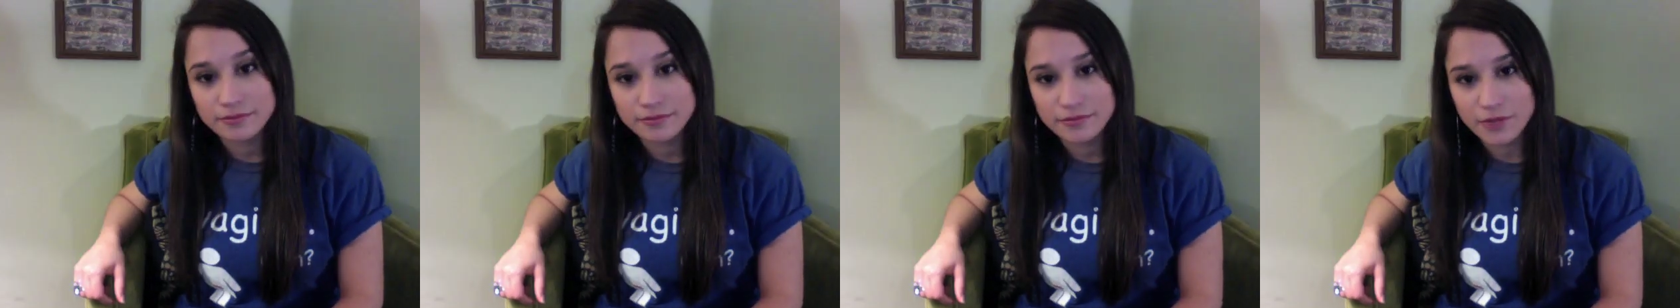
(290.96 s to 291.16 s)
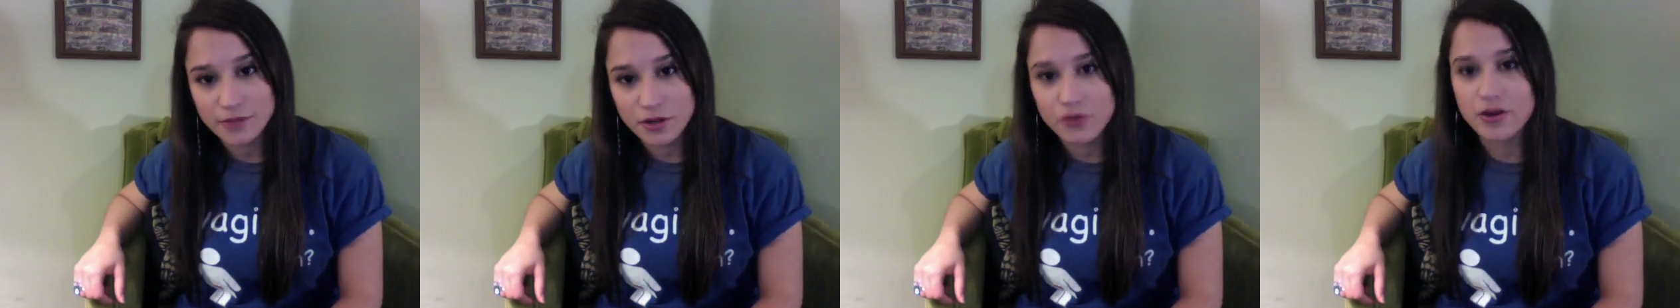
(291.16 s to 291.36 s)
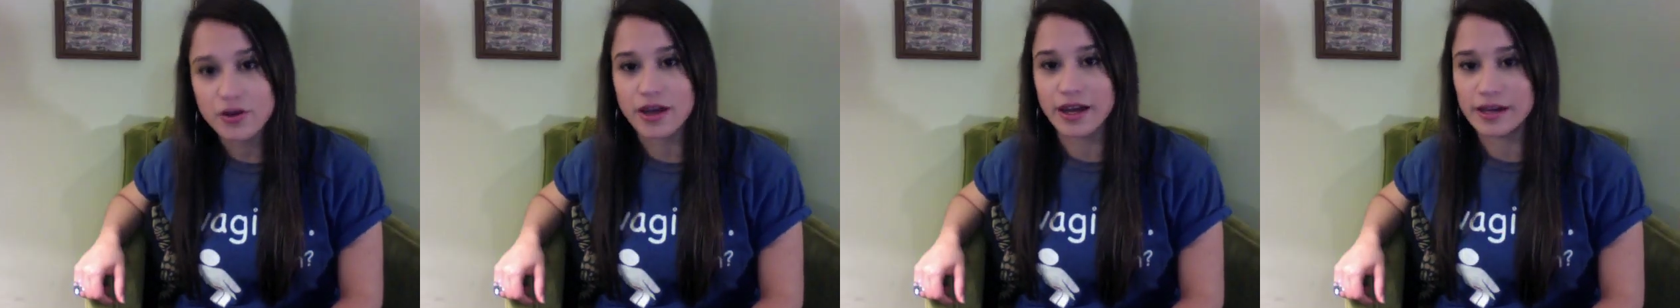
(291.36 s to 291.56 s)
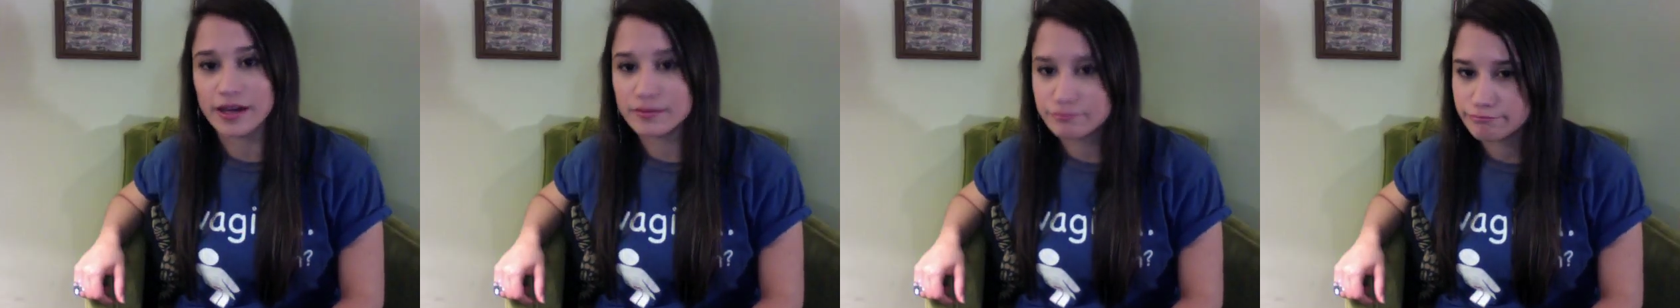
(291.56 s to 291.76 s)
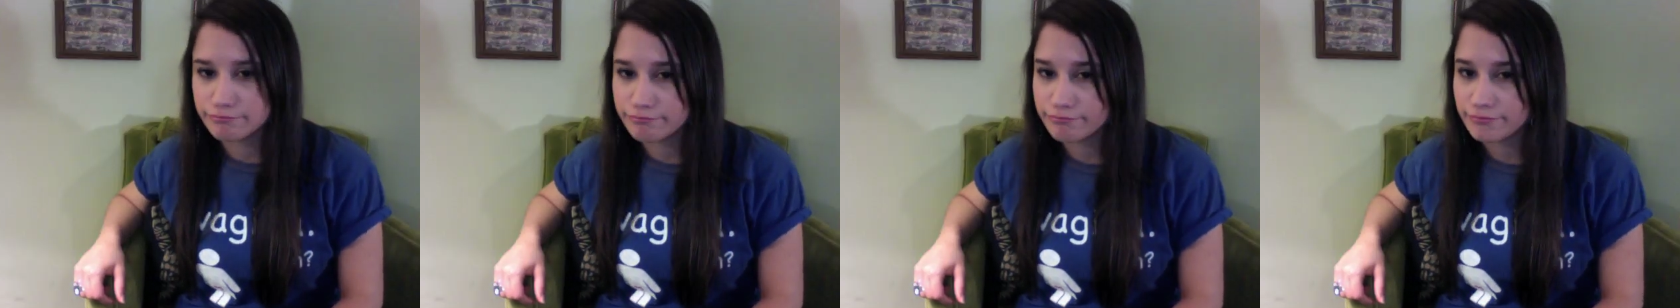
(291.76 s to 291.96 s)
Okay,
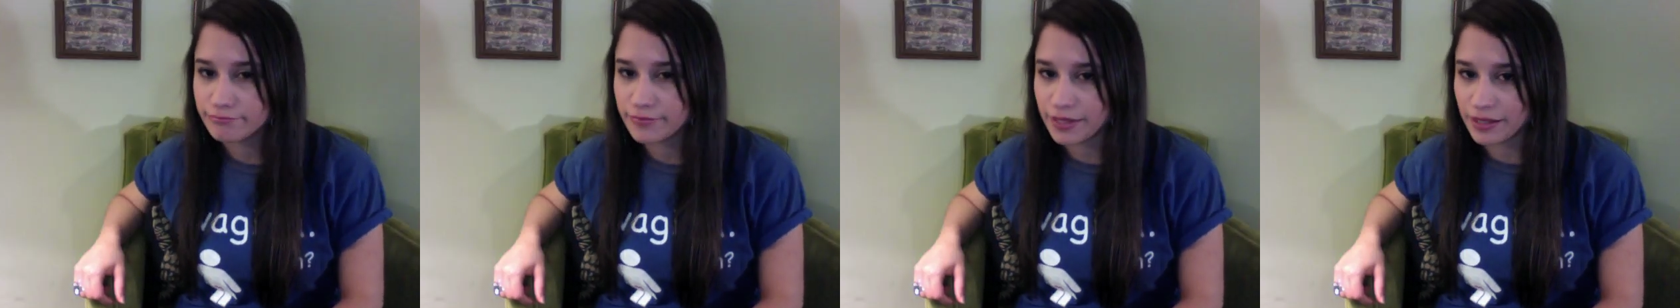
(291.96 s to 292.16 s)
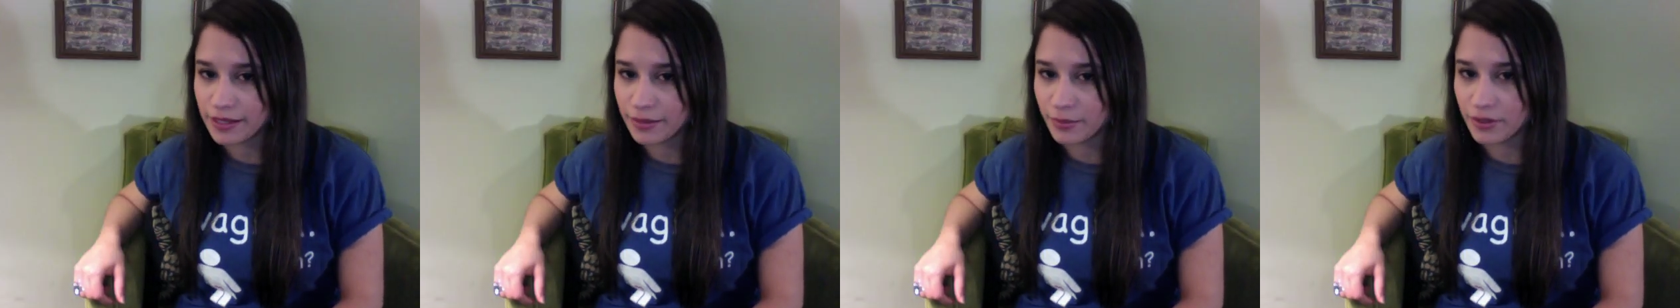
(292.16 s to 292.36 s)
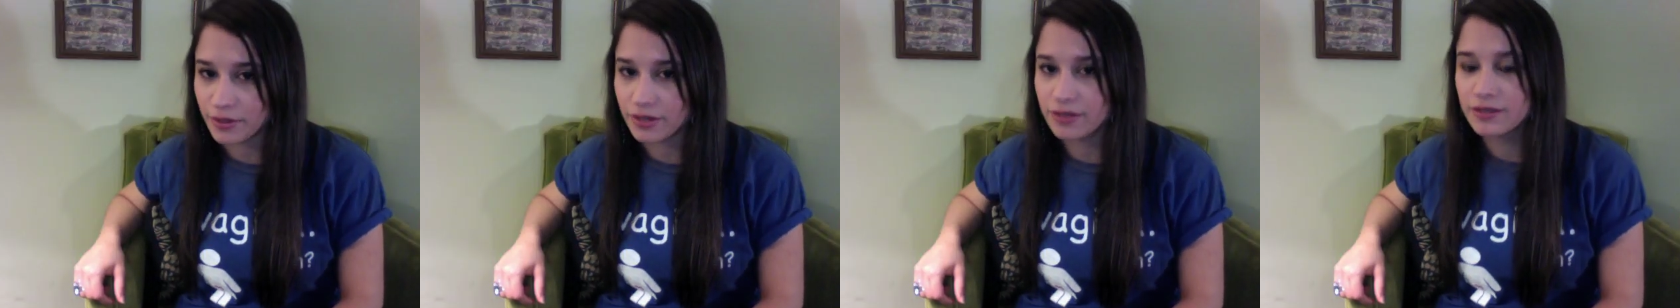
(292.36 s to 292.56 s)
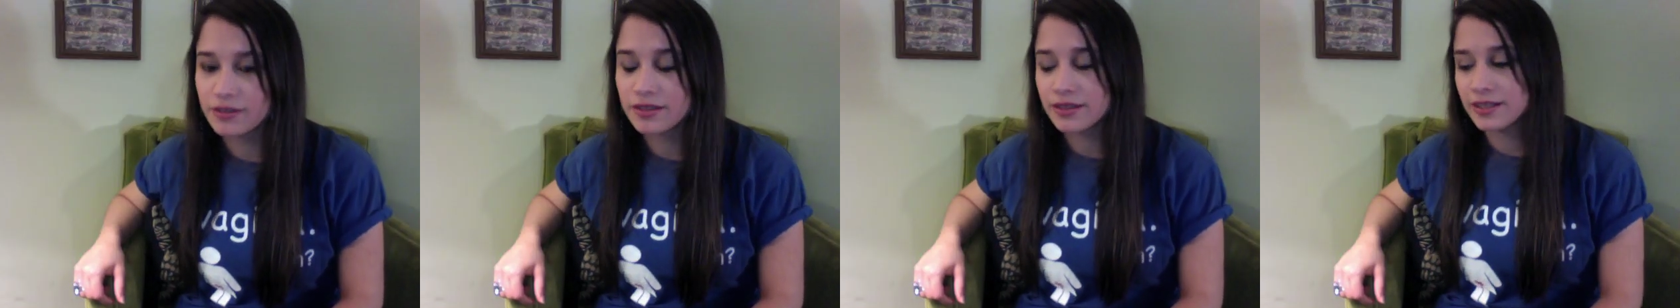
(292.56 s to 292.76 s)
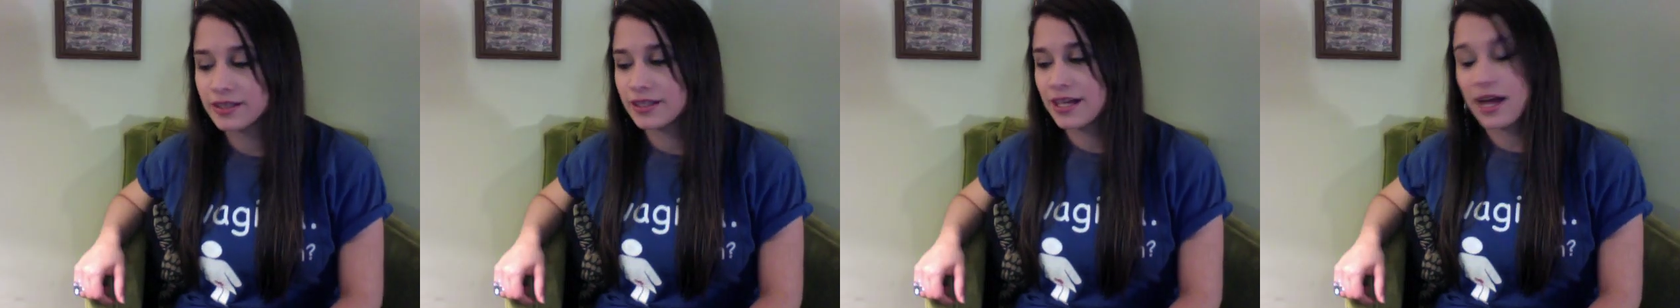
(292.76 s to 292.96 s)
Amber.
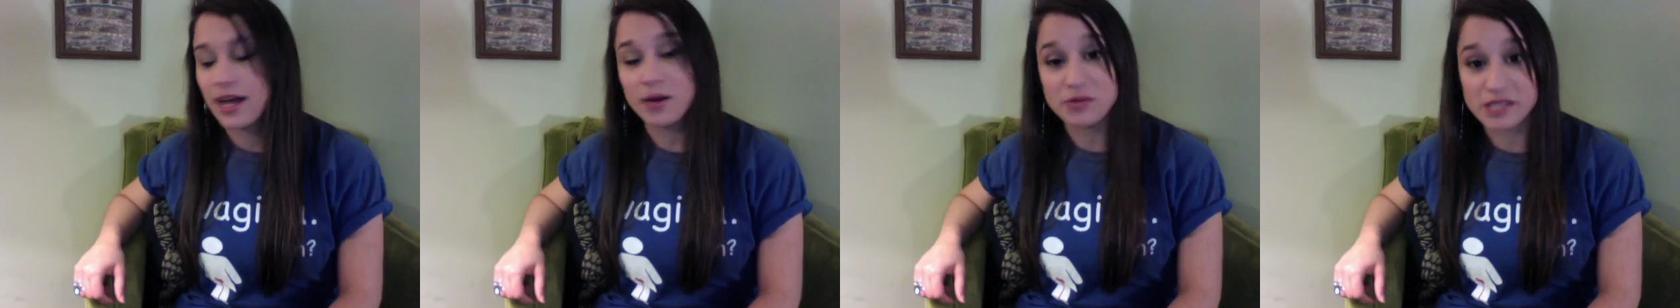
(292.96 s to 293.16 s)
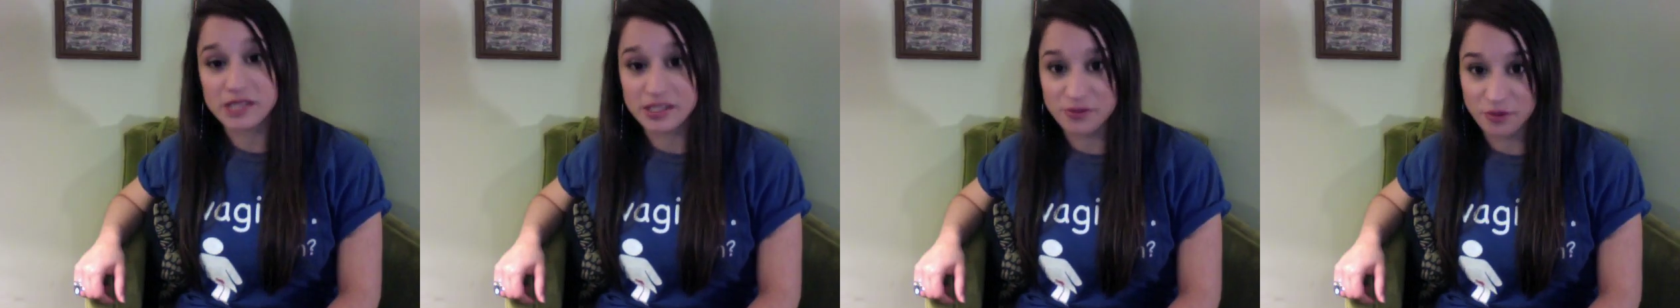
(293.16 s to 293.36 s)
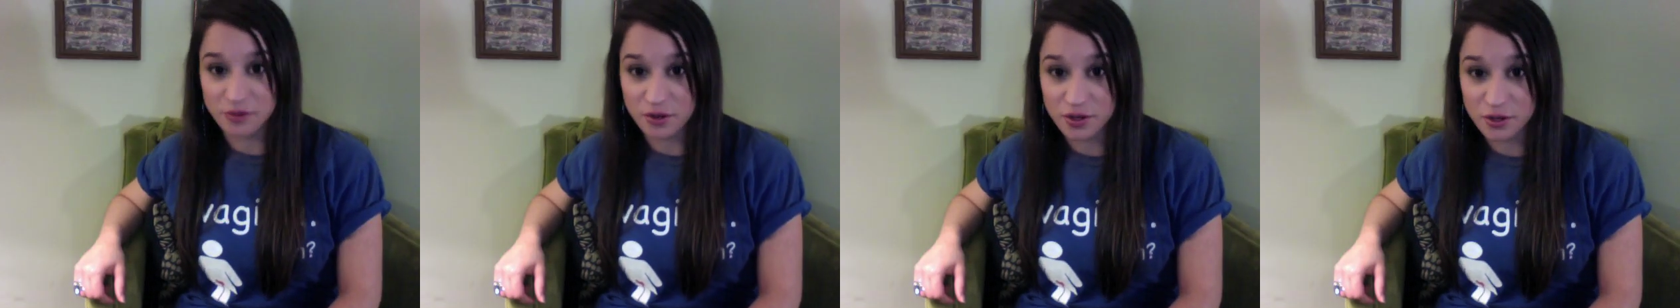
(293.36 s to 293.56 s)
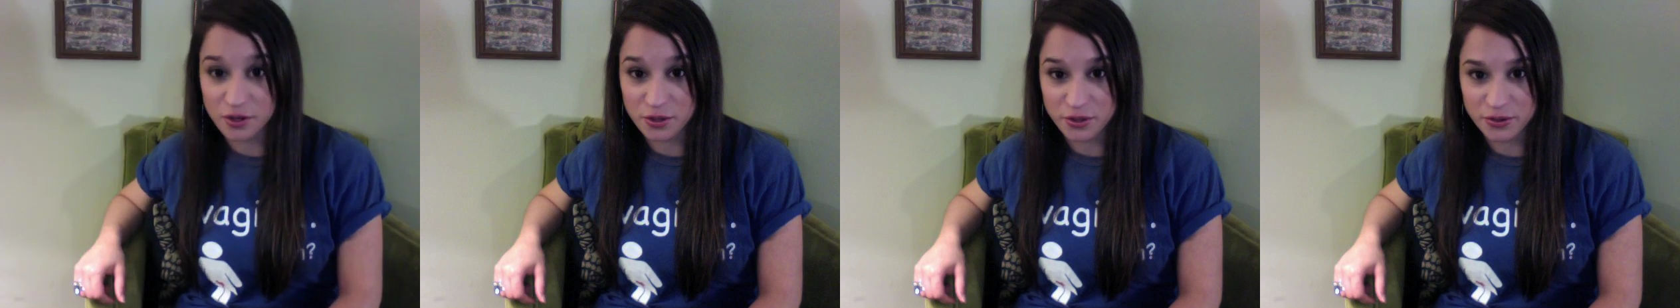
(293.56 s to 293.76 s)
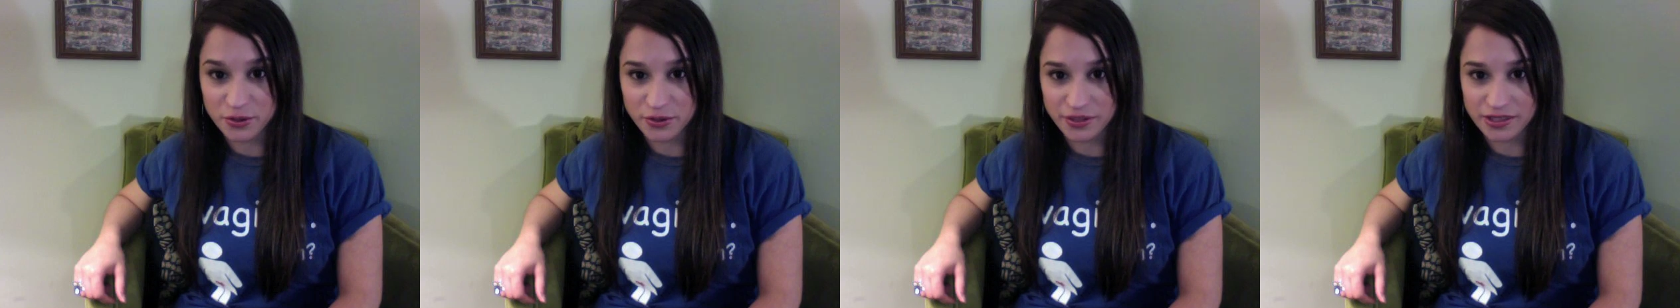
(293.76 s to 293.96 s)
How's this for a New
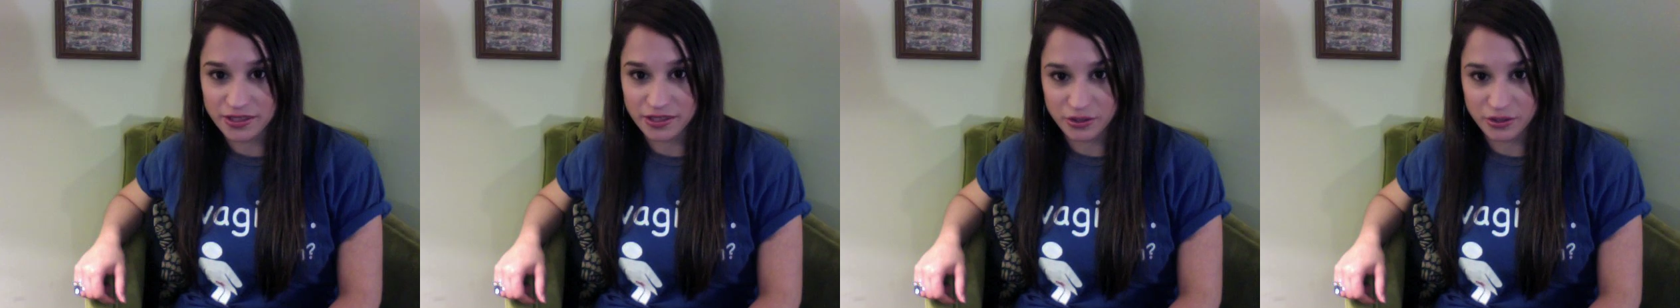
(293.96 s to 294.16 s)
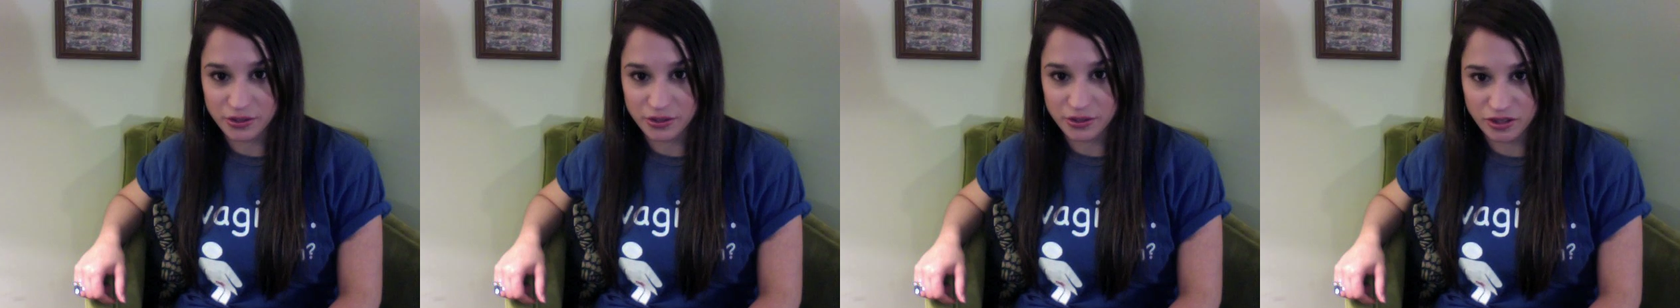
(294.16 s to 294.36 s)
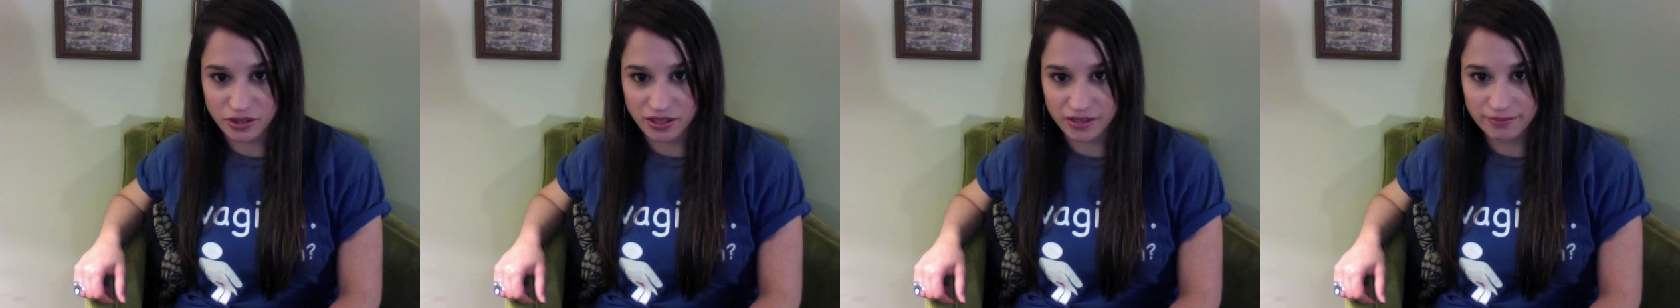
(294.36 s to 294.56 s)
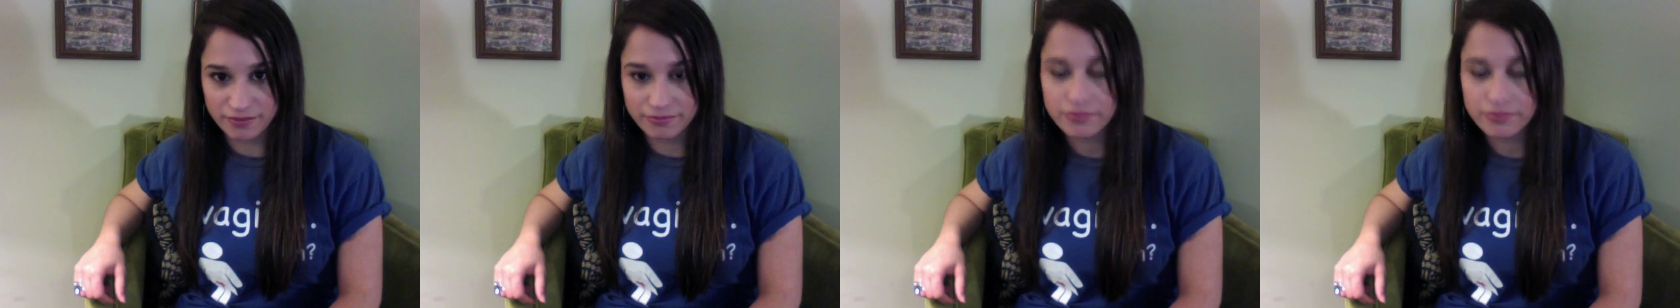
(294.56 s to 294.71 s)
Year's resolution?